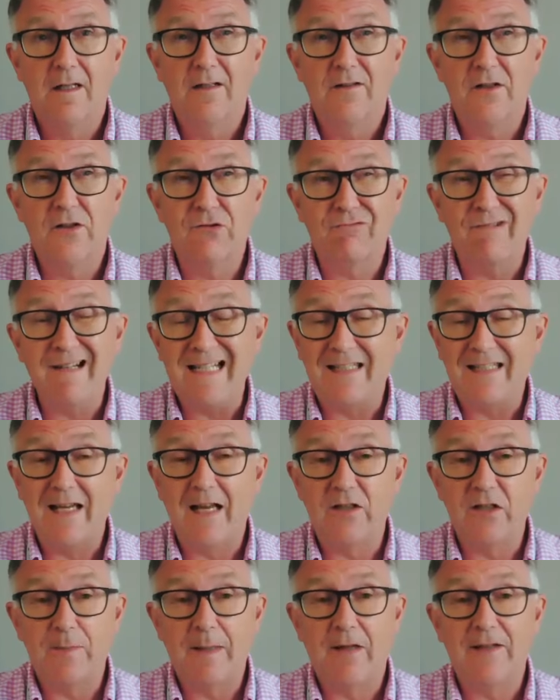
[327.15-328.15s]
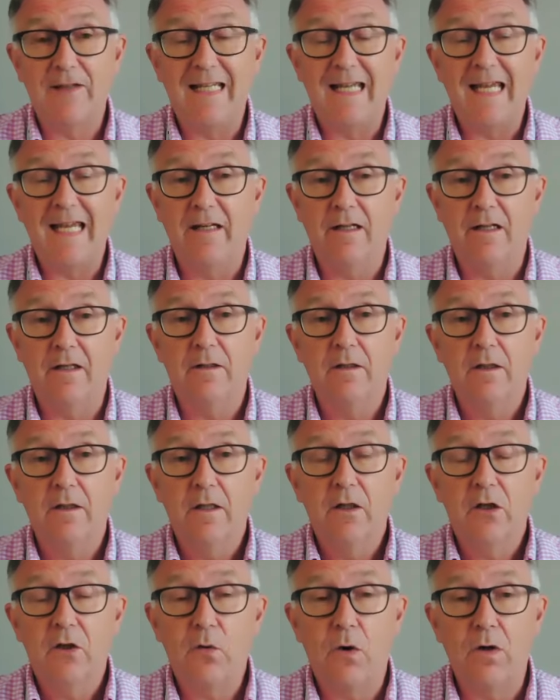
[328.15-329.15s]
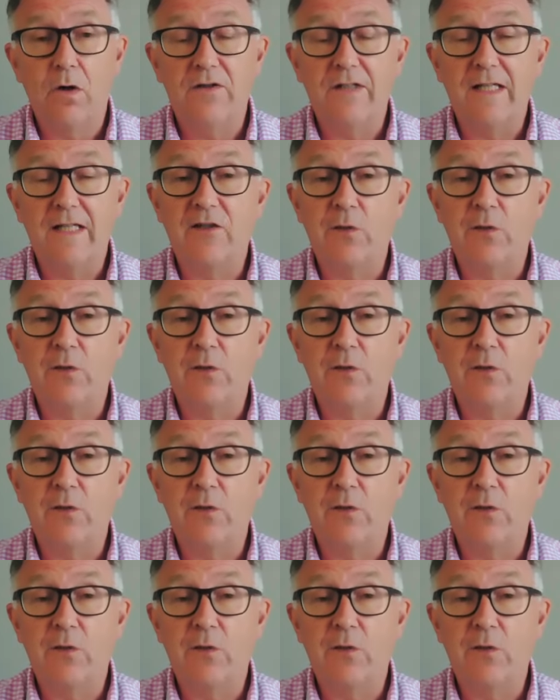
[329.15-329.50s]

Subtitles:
doesn't really tell us about the inner quality.